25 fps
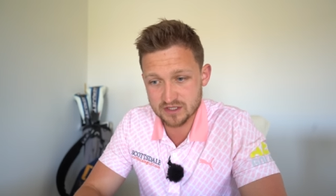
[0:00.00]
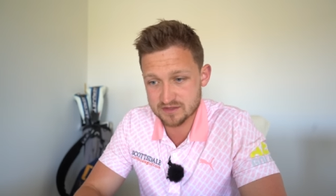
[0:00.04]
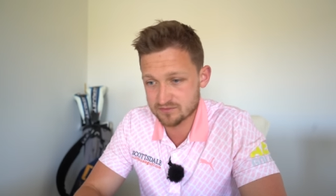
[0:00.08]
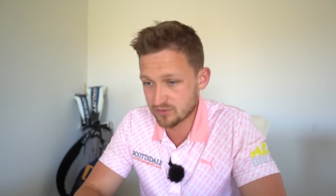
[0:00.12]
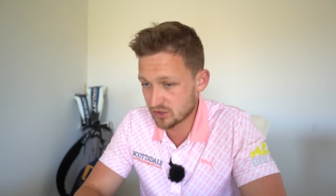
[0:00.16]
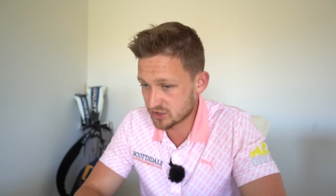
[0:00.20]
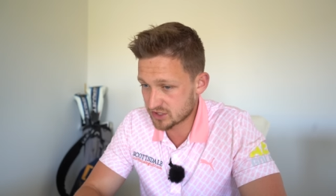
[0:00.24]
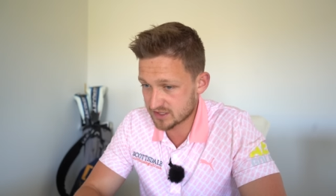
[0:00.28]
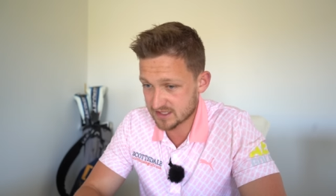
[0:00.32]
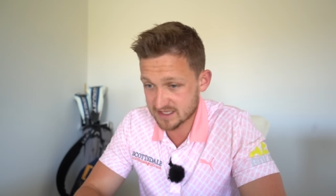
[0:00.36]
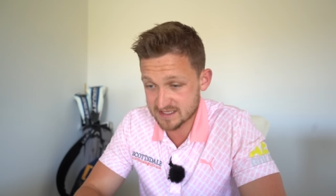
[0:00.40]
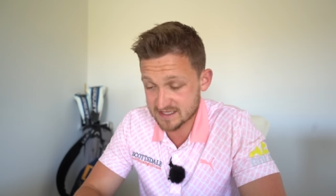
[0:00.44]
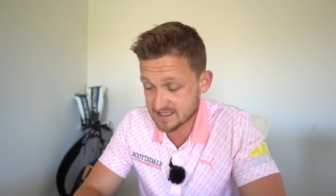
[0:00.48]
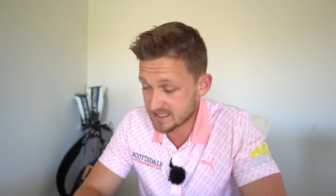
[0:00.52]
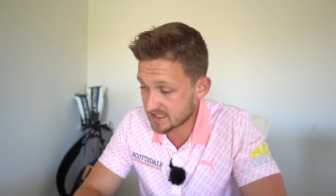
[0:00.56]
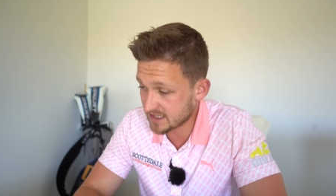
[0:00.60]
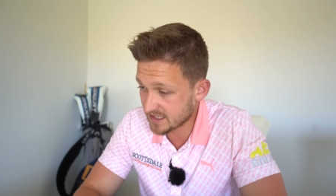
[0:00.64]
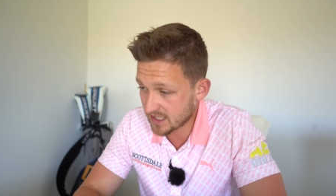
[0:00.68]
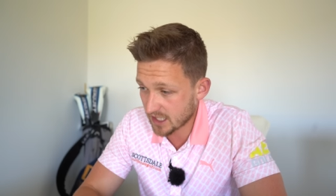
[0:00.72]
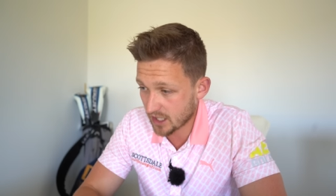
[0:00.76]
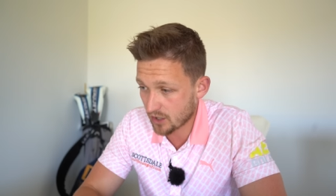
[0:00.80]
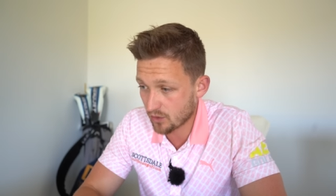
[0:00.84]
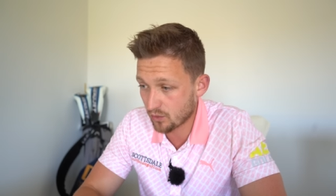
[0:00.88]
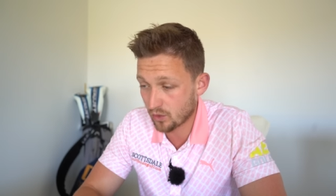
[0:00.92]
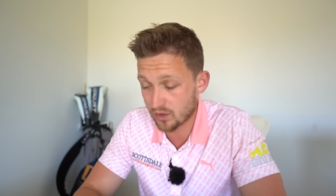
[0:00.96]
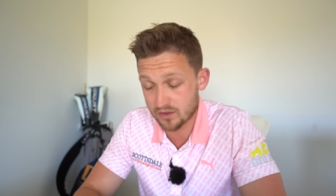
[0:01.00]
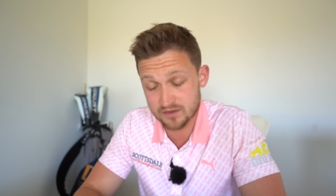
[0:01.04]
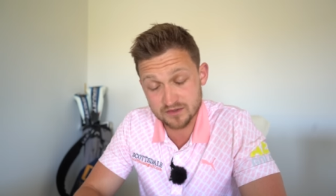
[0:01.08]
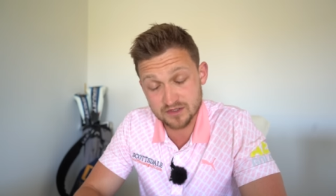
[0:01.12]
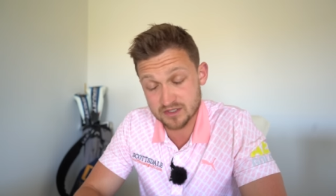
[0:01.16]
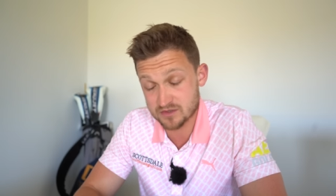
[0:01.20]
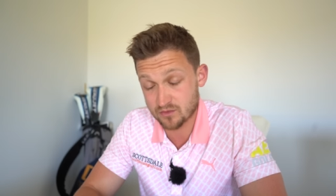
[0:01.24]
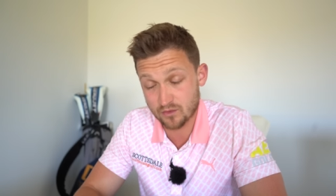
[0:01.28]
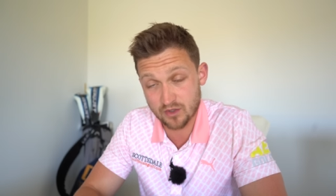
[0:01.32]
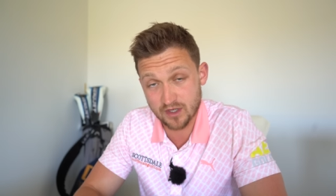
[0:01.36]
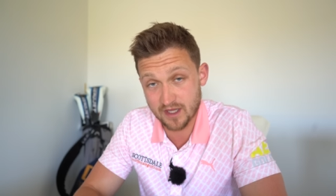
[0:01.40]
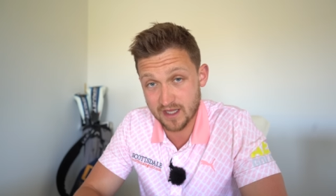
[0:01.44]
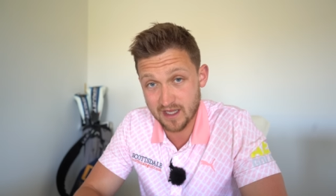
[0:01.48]
as much as the CEO
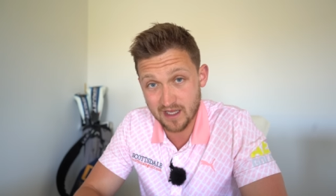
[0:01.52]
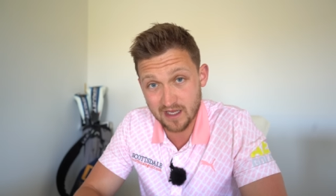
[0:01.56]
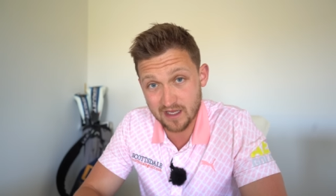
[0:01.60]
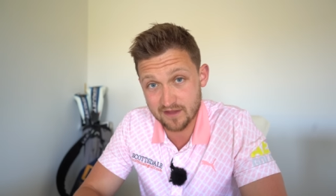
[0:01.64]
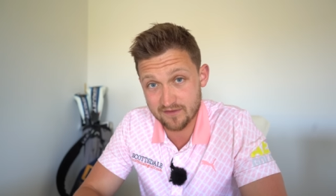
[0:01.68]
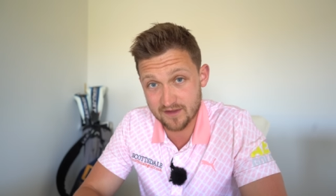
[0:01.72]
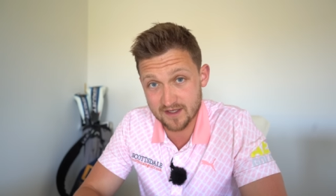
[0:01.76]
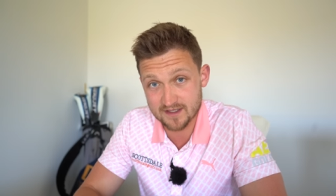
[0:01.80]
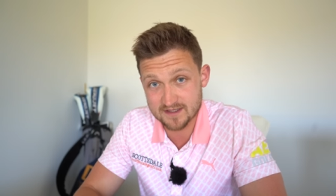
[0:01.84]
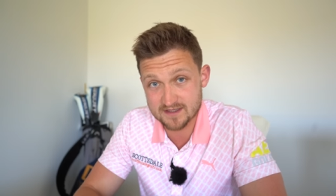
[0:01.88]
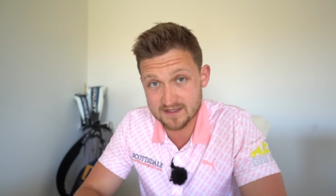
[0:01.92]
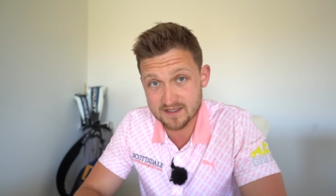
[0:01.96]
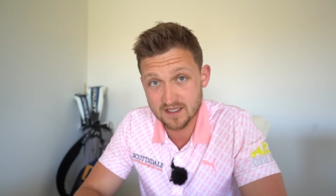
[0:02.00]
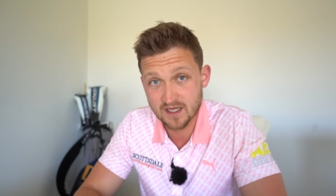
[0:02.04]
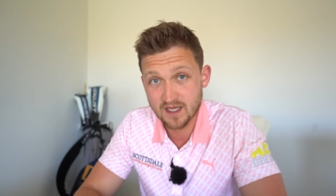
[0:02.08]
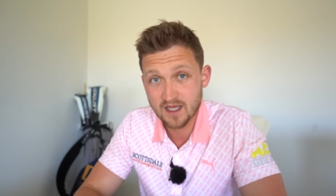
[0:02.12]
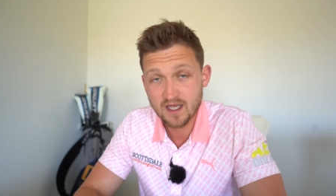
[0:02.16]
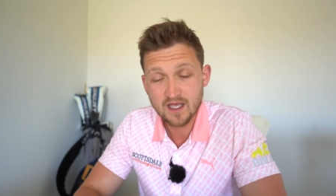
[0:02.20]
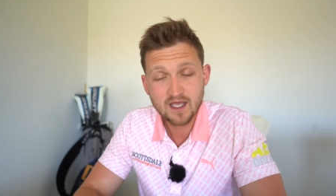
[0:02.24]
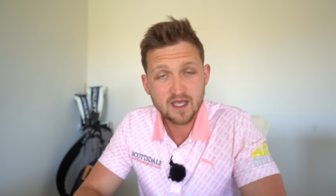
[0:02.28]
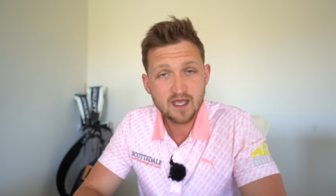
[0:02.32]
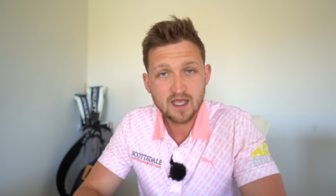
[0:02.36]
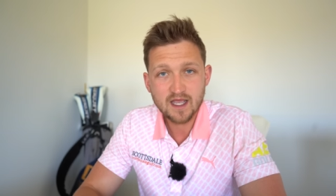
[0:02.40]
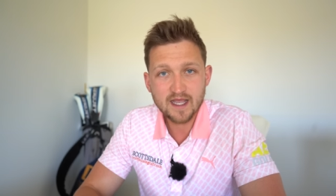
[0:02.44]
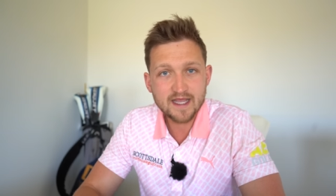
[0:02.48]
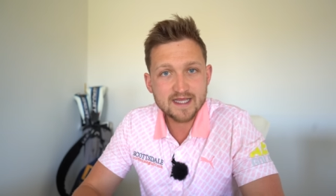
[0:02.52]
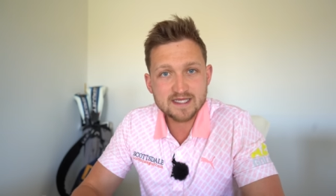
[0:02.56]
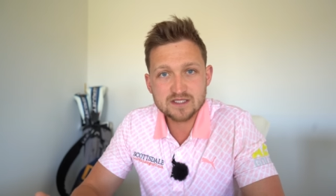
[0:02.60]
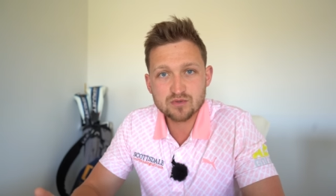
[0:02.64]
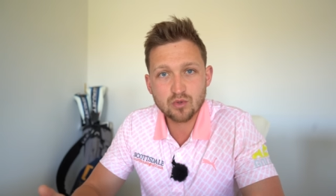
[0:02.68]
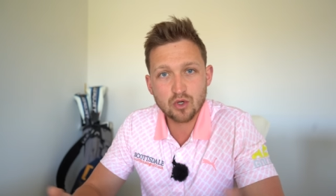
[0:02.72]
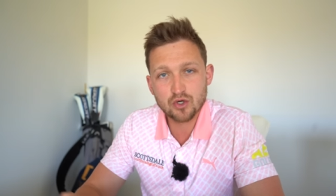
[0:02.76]
doesn't want to hear this, it's